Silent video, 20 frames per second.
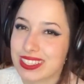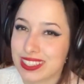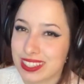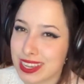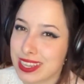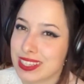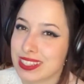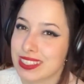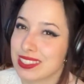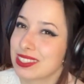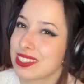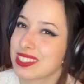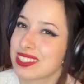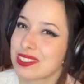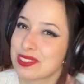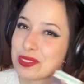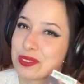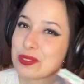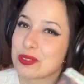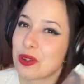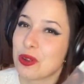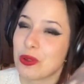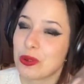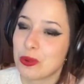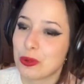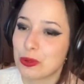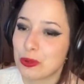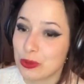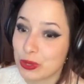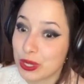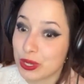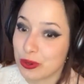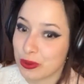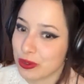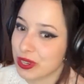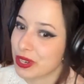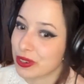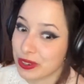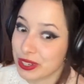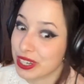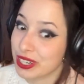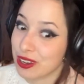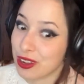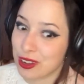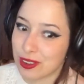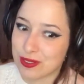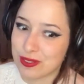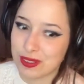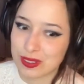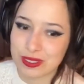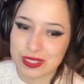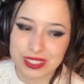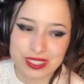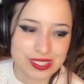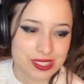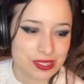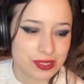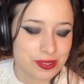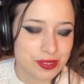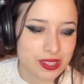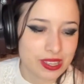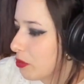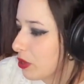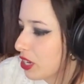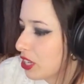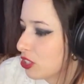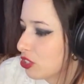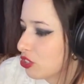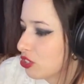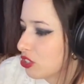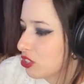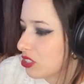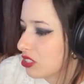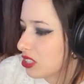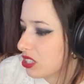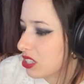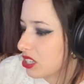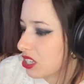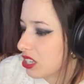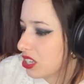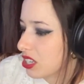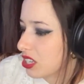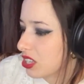dense. Like, this is a literary novel, but it's just,